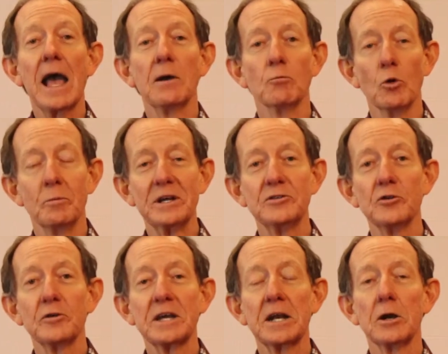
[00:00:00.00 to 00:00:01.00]
And we'll be
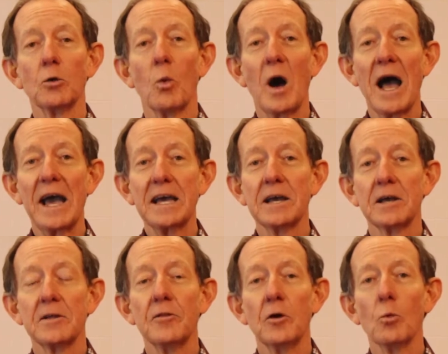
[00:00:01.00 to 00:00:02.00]
doing it in a way
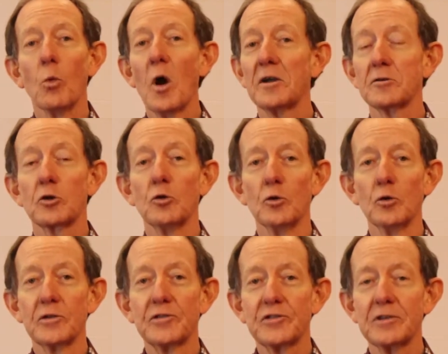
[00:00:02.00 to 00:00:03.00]
that won't
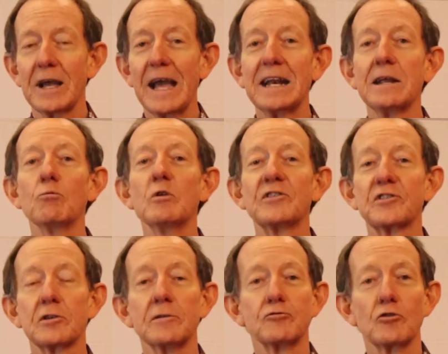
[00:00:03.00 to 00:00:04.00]
cause any
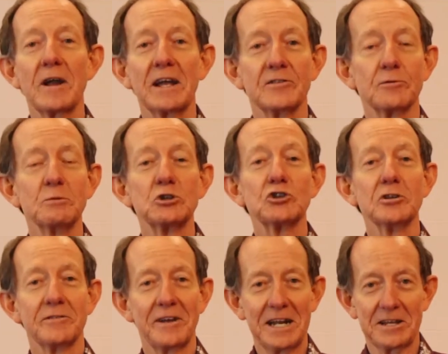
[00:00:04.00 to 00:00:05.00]
risk of
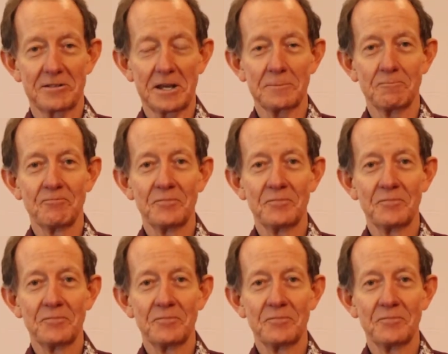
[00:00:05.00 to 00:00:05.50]
transmission of anything.